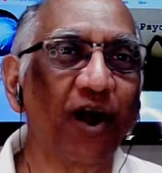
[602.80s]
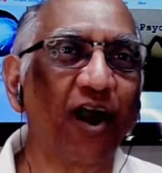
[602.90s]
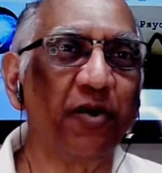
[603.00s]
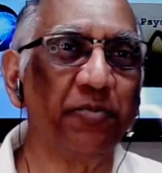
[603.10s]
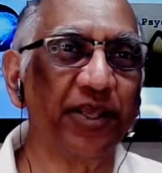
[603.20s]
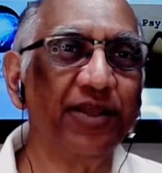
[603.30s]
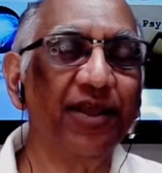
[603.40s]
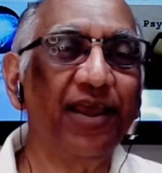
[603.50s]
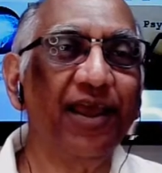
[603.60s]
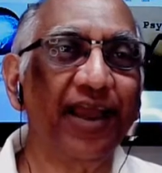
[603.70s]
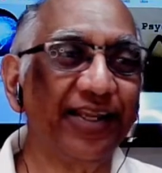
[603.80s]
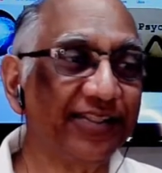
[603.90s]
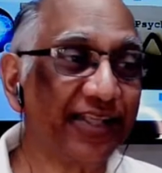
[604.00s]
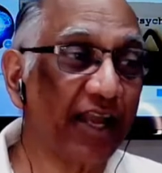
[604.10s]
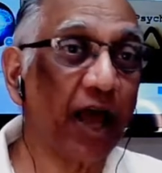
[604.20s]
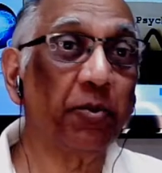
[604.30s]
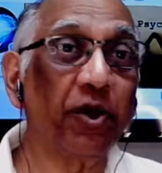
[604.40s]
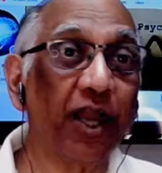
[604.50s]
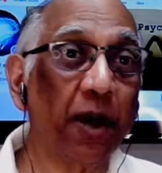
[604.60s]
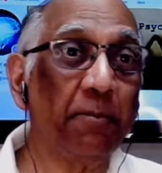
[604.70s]
army and he said, I'm
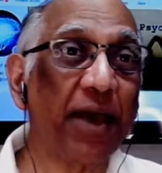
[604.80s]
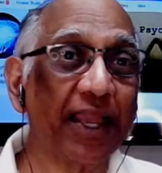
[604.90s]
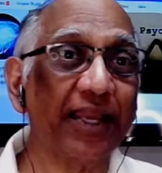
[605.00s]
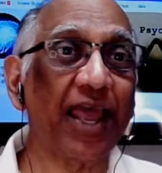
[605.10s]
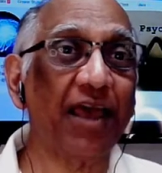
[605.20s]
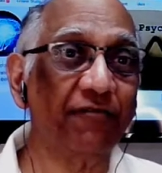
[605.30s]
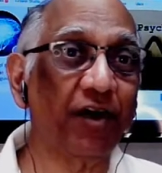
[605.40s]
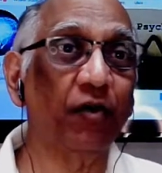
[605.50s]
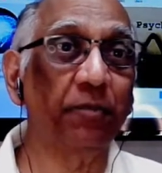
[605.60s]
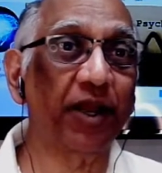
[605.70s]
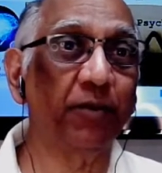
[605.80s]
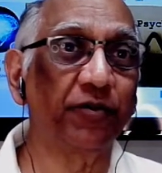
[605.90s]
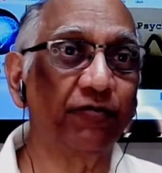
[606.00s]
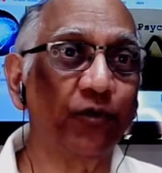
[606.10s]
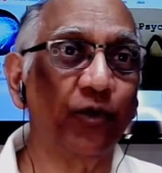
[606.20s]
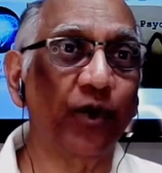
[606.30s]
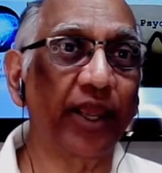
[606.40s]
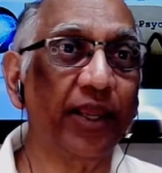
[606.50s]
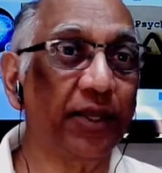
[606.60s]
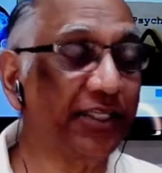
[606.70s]
going to come back in a half hour, pick up the food,
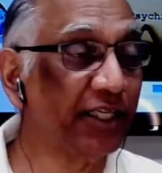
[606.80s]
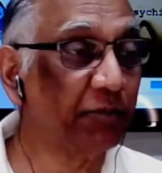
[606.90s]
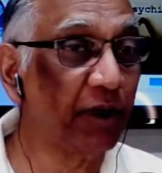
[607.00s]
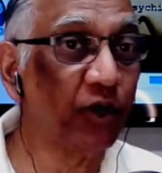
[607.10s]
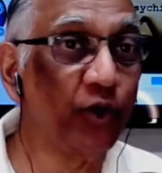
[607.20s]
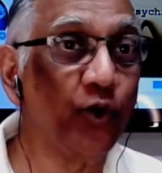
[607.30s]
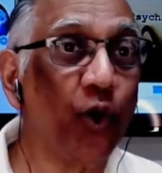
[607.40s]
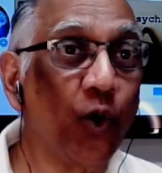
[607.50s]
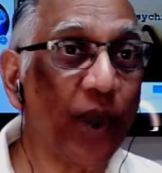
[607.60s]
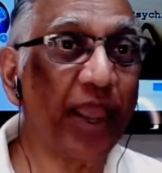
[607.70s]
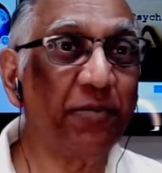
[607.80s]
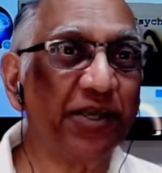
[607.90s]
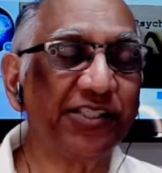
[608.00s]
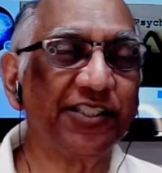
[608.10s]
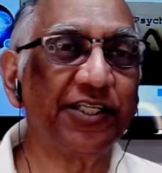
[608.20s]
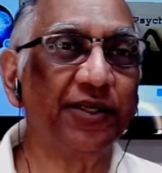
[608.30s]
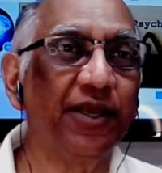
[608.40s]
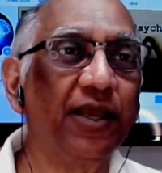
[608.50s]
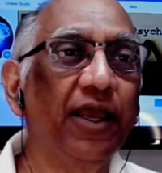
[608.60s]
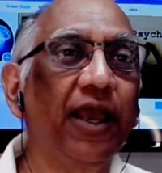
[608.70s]
okay? He says, but no MSG.
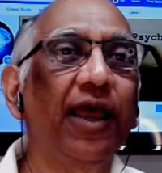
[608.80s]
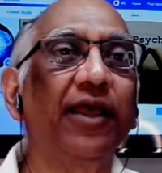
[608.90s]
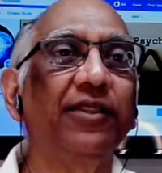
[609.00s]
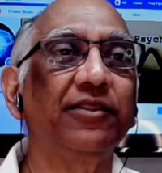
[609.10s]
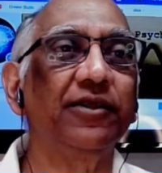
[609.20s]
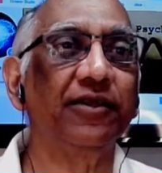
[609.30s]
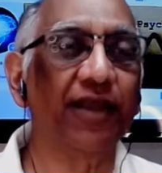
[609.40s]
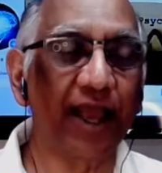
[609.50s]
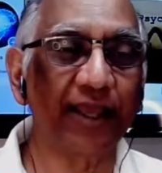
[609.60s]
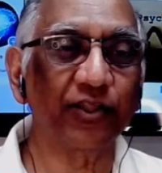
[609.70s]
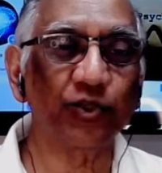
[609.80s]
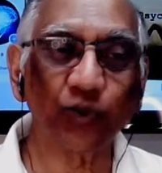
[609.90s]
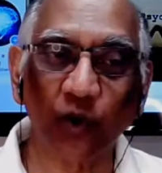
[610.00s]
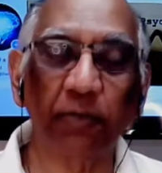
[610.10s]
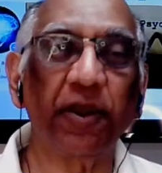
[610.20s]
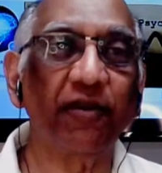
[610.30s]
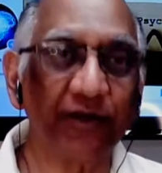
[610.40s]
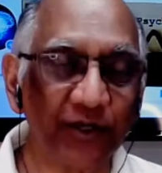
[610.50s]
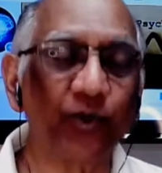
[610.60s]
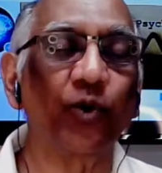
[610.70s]
And the guy at the store
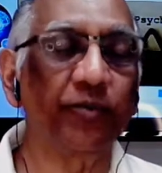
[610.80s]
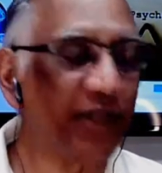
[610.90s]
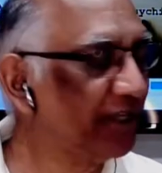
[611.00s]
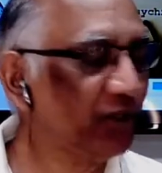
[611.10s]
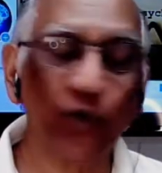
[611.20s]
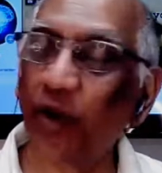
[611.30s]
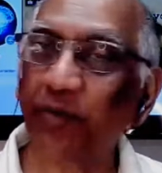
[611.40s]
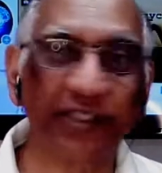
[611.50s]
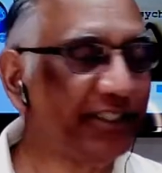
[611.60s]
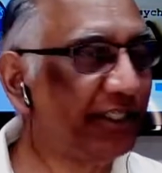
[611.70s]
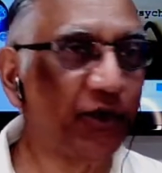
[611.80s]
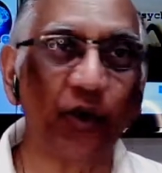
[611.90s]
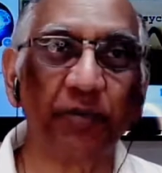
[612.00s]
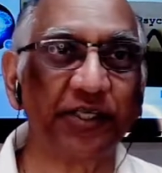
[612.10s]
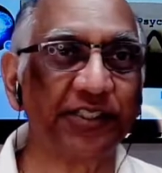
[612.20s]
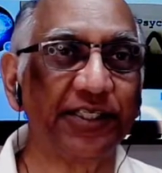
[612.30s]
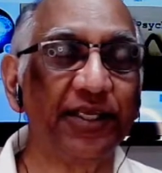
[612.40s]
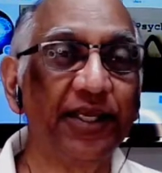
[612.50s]
apparently told him, yes, no MSG, no MSG.